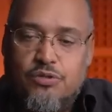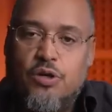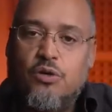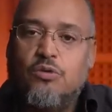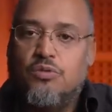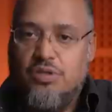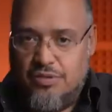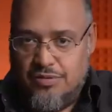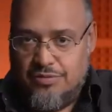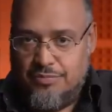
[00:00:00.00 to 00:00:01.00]

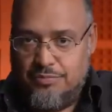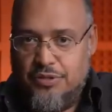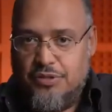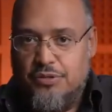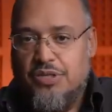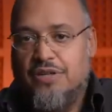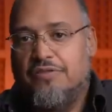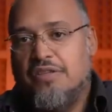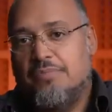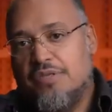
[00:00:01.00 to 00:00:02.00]
Don't put yourself
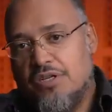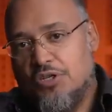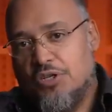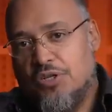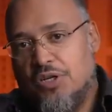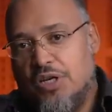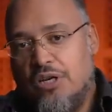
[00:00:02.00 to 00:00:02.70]
in the position